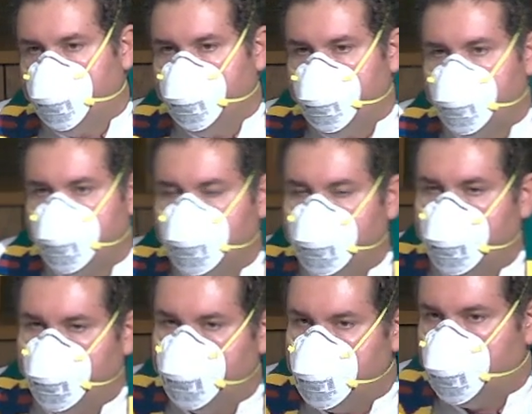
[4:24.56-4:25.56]
has
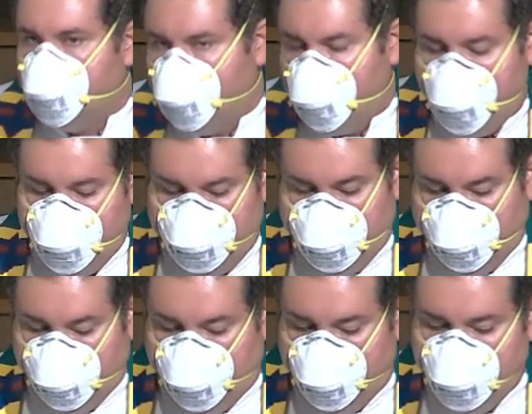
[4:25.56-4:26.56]
become so
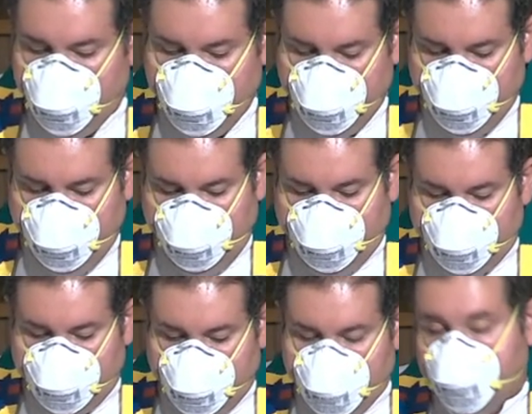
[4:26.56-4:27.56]
popular in
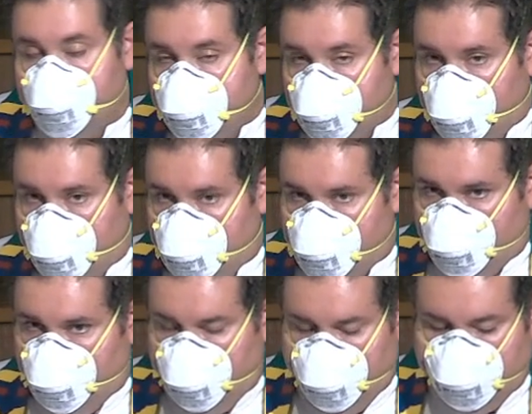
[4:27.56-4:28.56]
this
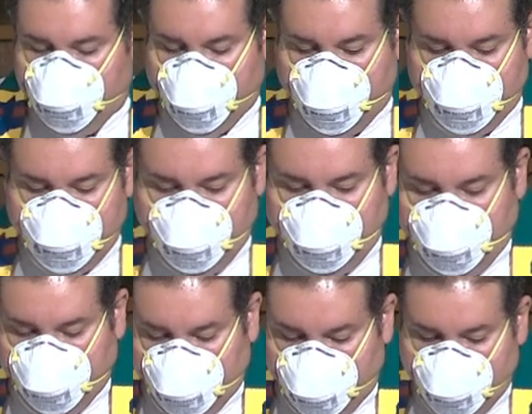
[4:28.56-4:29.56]
country in
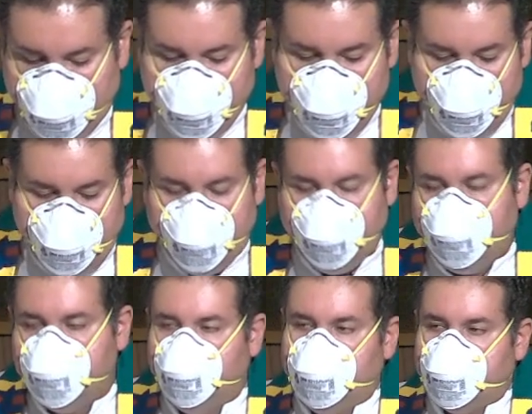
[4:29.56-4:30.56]
particular uh, is
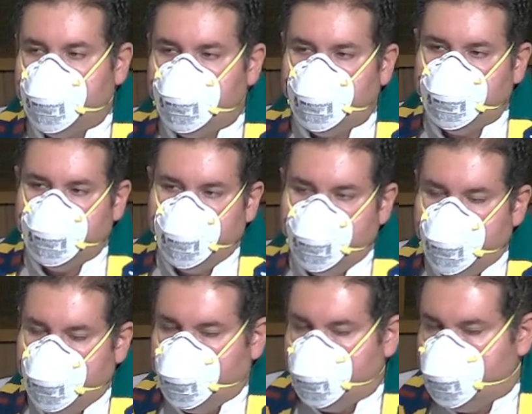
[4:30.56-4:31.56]
because it's so
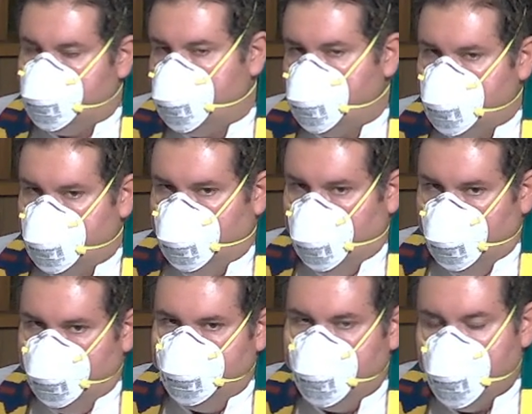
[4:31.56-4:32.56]
accessible.
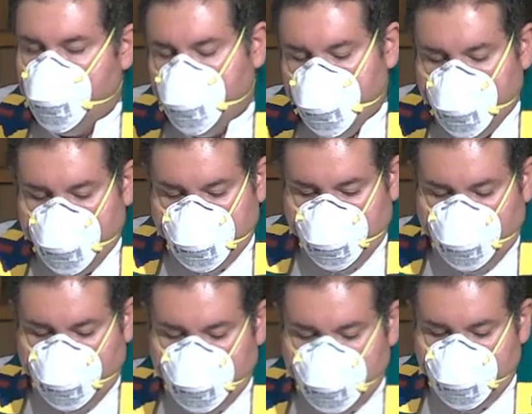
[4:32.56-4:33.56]
So
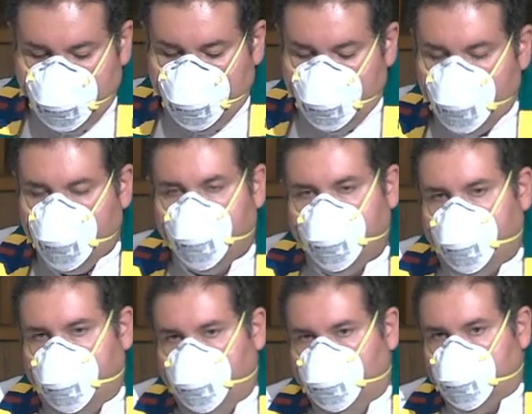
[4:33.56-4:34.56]
consider what
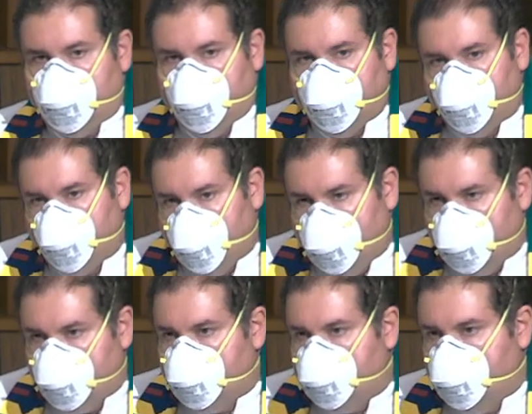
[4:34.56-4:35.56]
happened on your way in
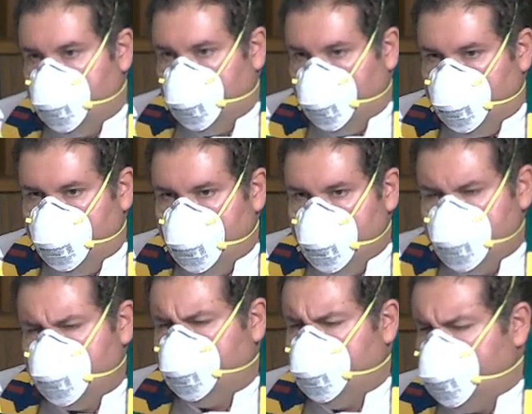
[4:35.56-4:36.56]
here,
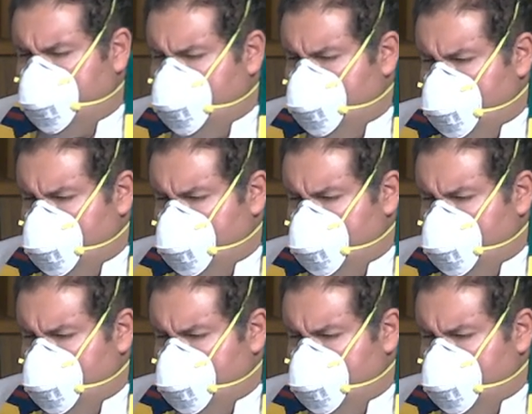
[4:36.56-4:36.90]
something that you might